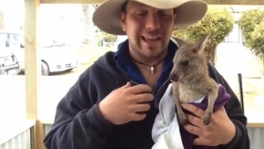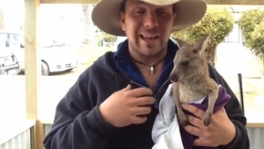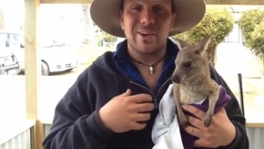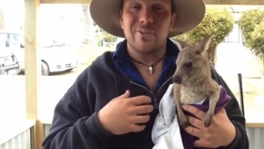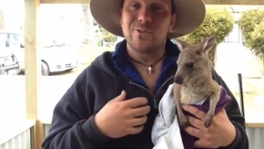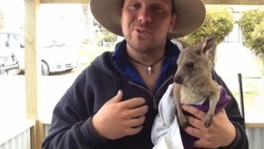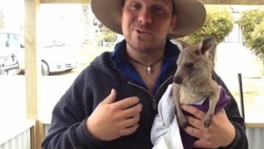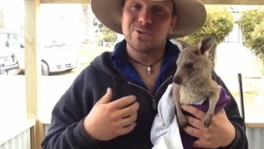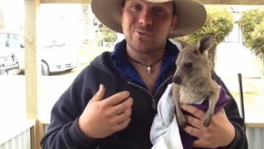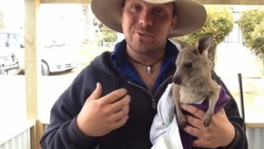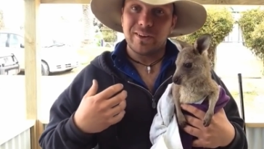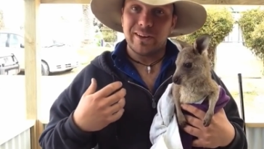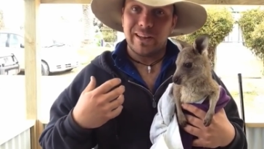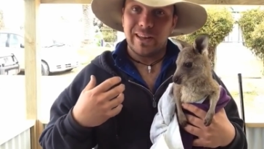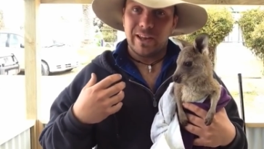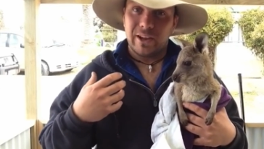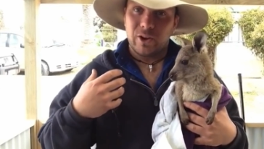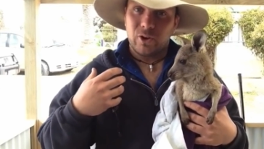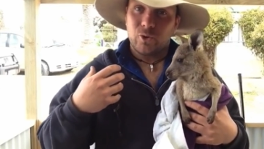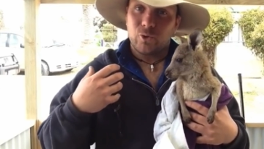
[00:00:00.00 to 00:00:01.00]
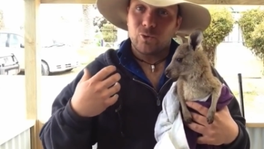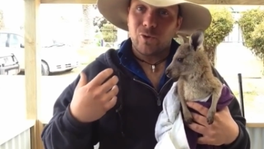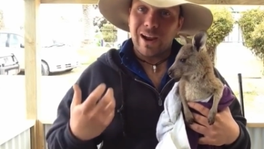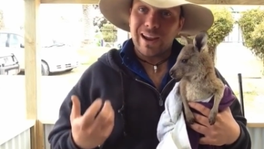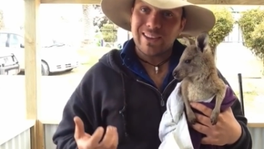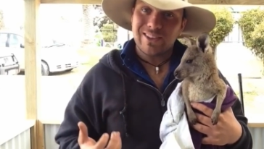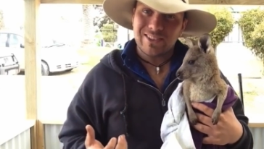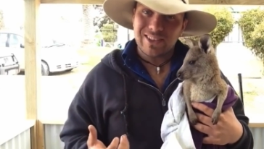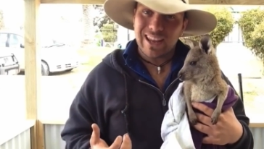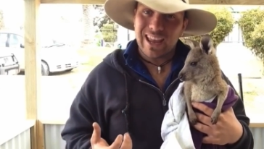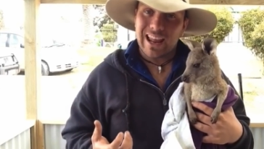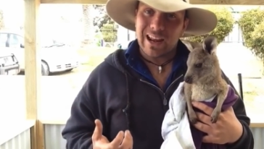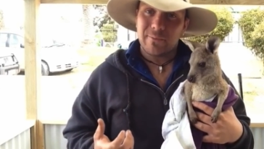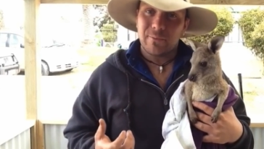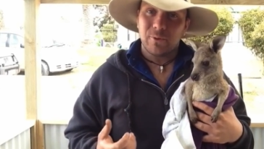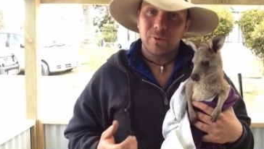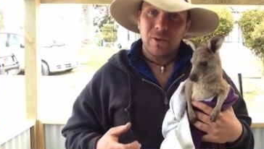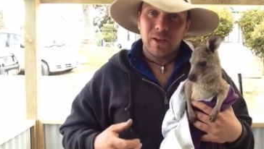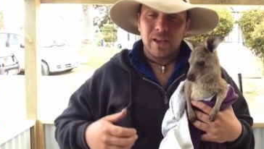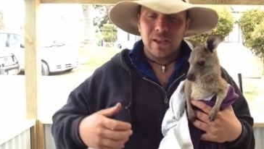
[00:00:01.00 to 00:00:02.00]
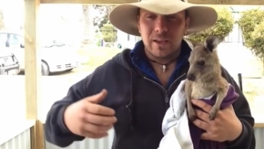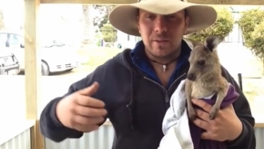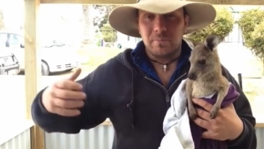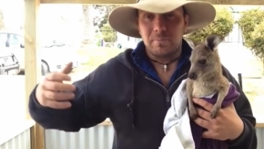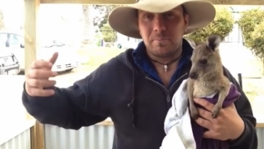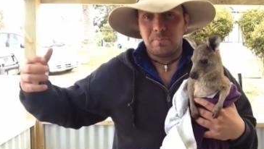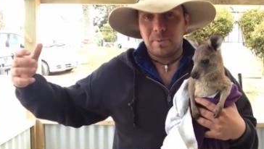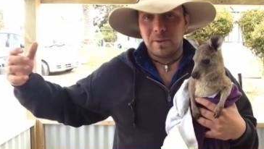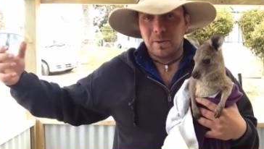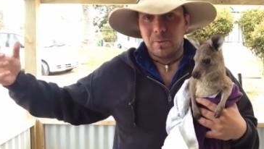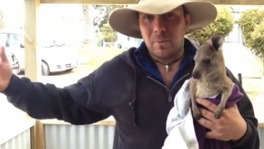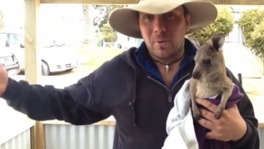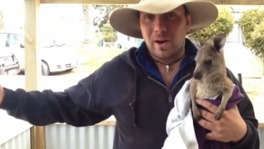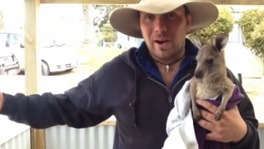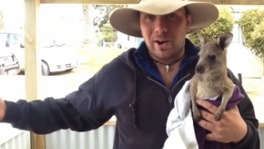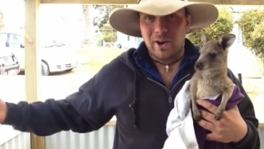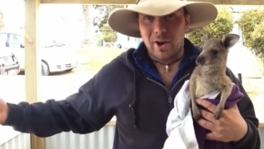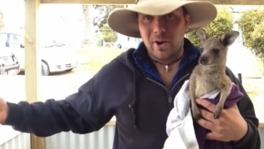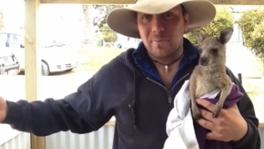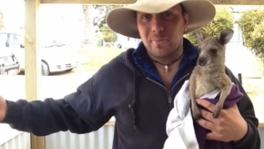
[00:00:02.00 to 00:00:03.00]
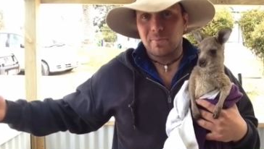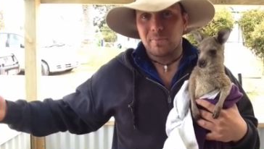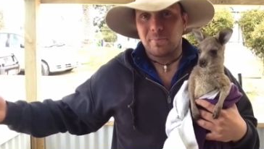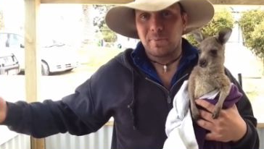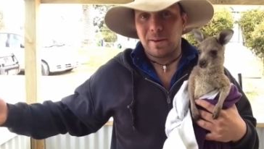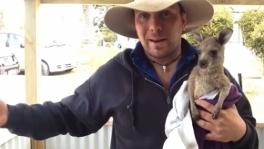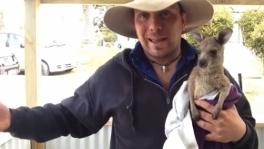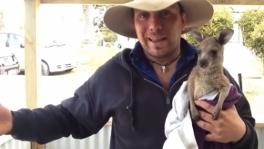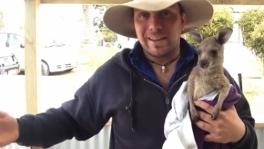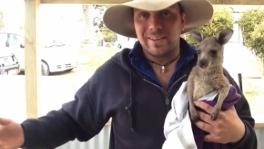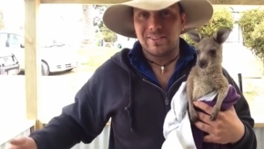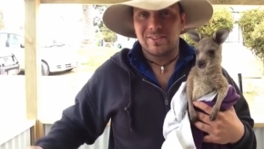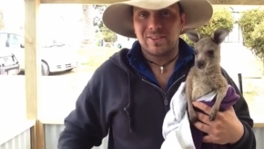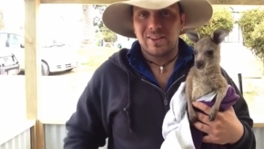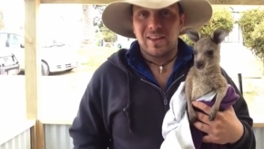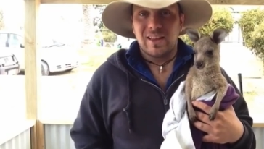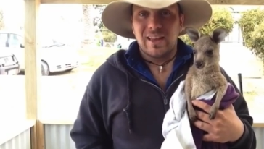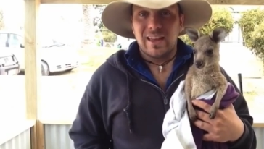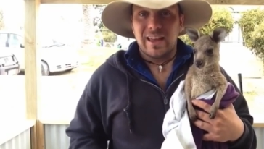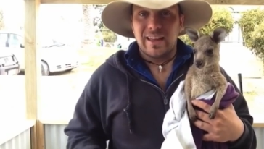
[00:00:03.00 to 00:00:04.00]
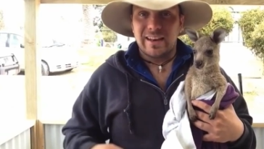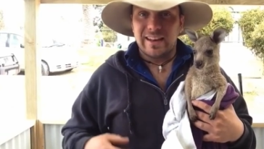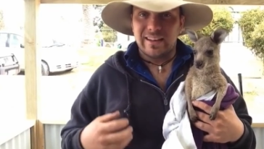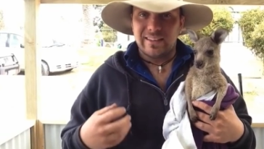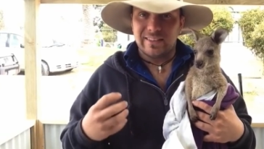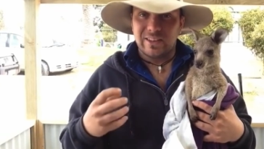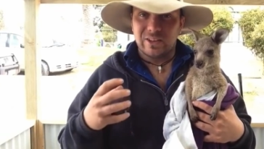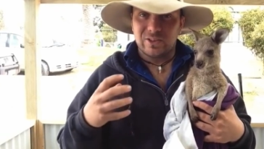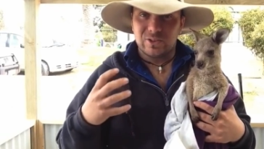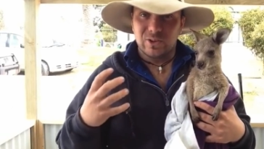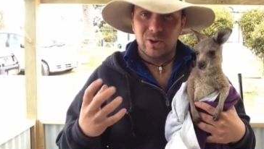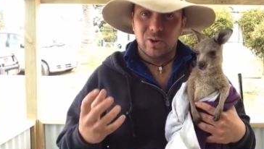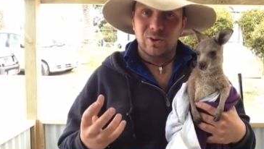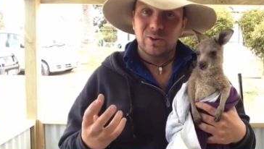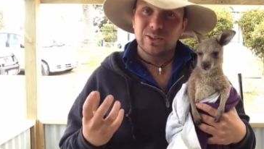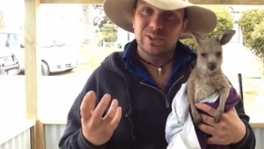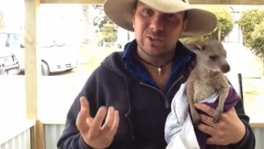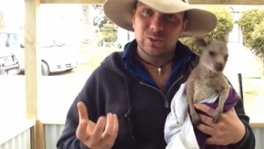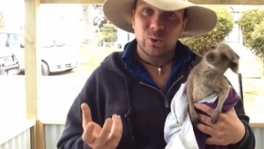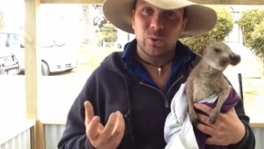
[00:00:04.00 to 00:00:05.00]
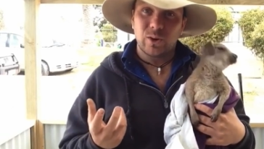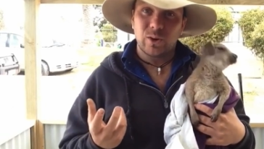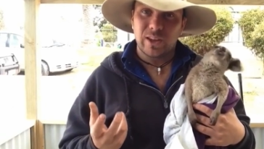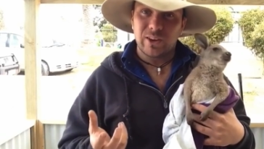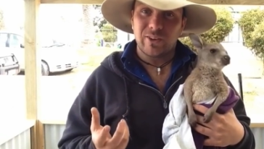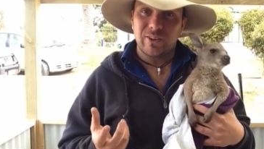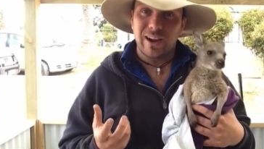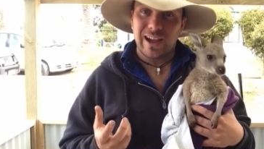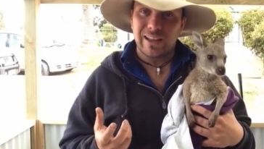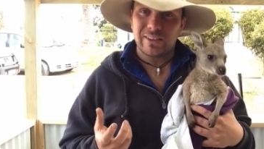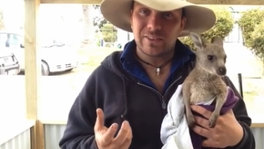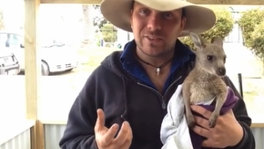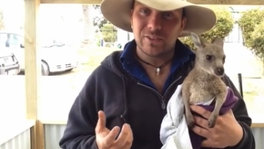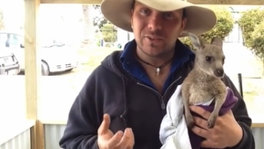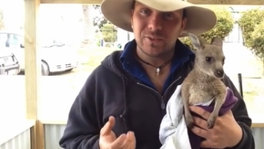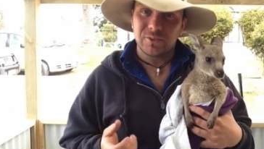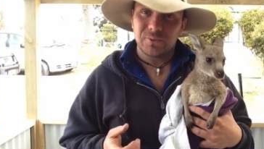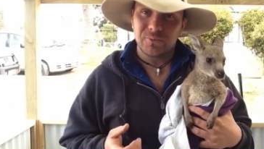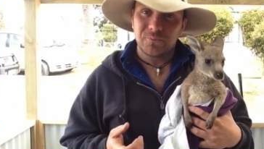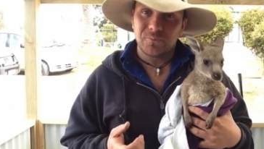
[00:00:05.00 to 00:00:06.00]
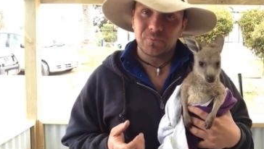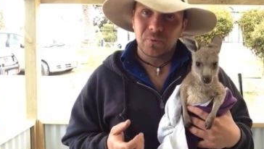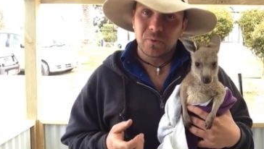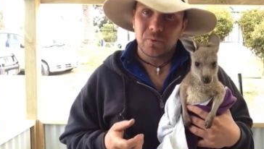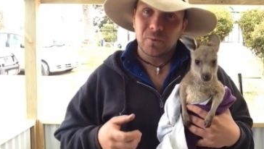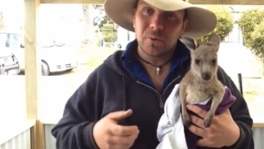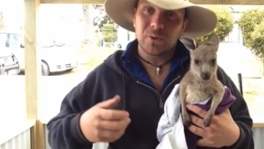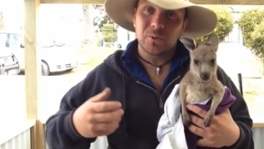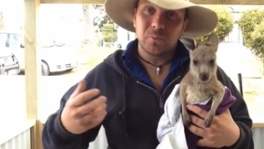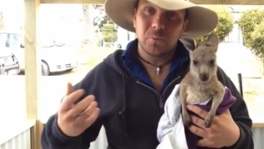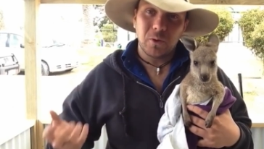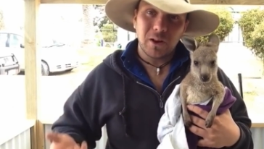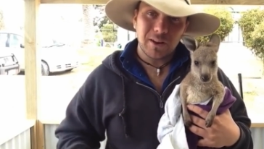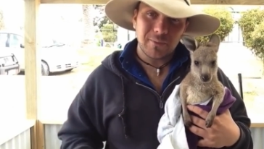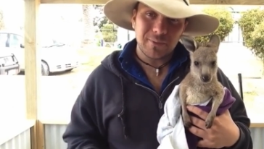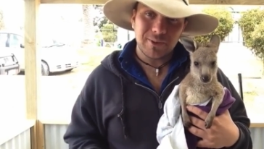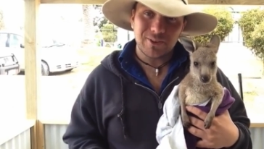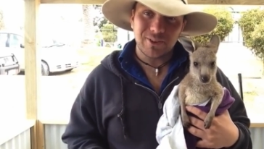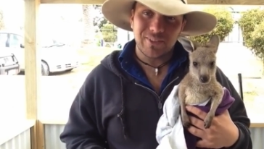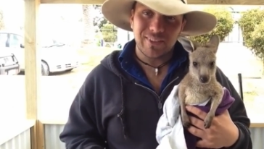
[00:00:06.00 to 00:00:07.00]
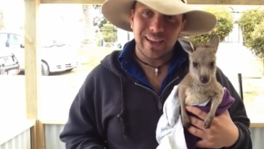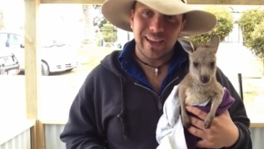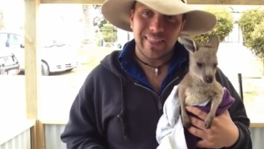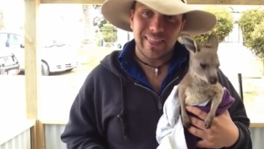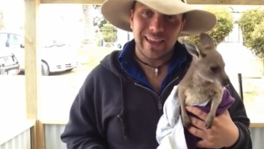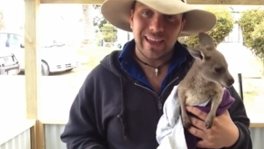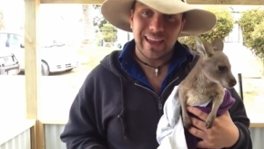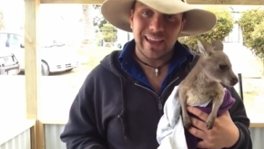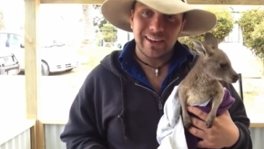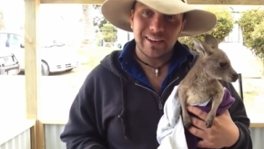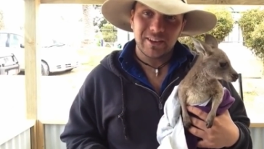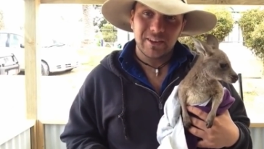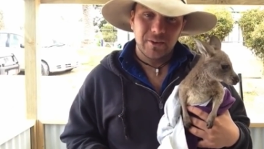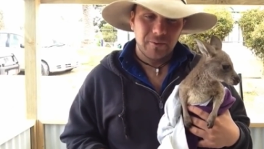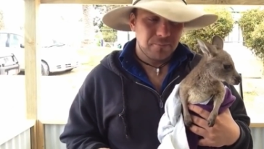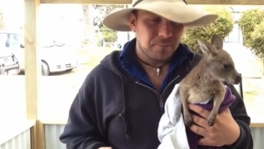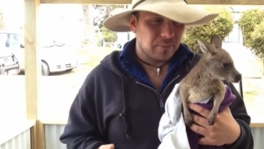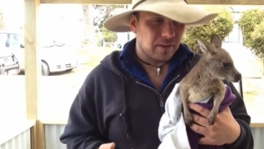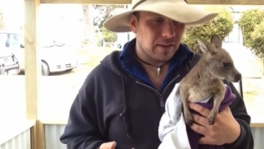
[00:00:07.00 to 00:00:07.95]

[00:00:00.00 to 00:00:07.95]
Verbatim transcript: Kangaroos are really a grazing animal in big wide open plains and eating those long stalky grasses. Whereas wallabies on the other hand,